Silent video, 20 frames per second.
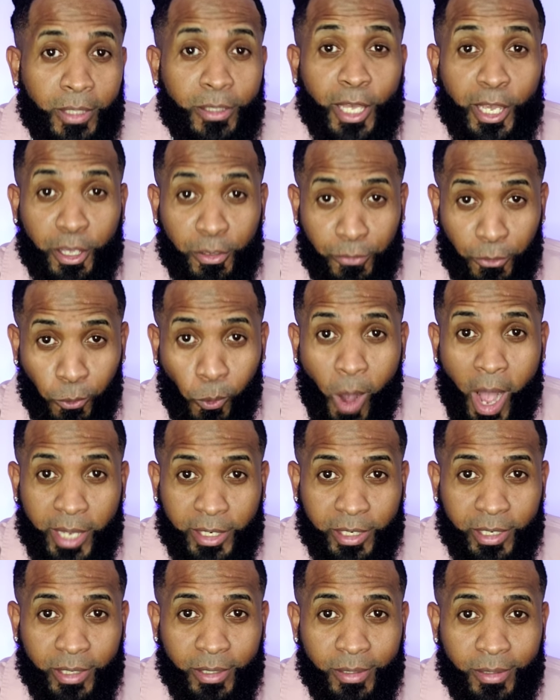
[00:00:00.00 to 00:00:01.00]
Thank you for
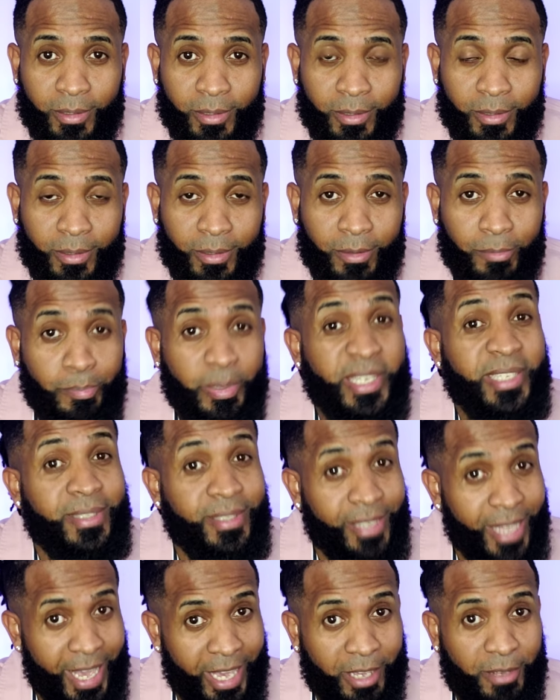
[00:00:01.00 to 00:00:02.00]
watching. Be
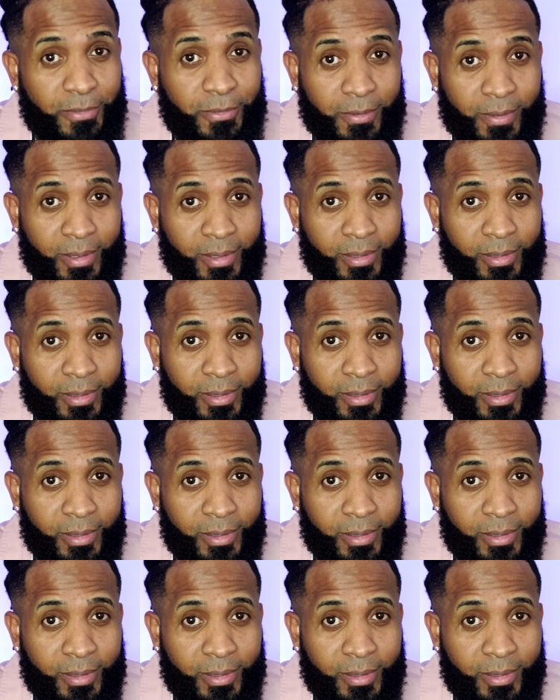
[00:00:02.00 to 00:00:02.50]
safe,